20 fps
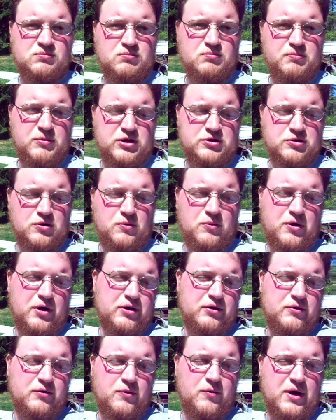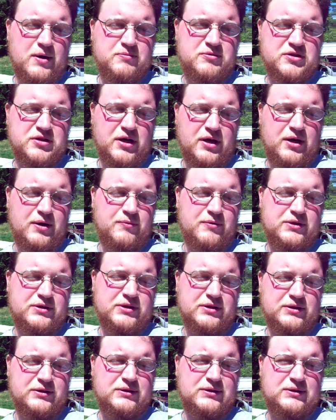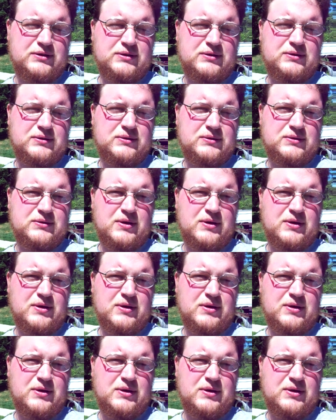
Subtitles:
1, the website, which is,